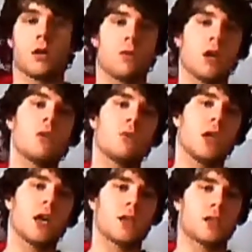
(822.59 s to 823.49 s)
Oh
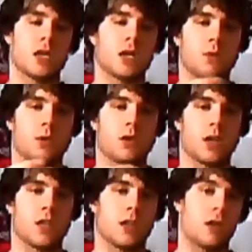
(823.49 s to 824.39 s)
yes, I work
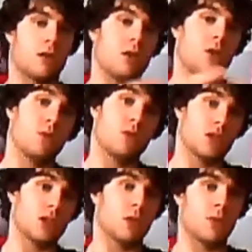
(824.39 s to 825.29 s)
at them. You could
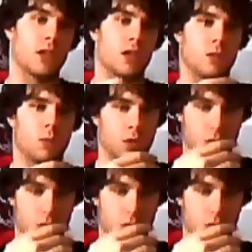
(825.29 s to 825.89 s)
say where they work.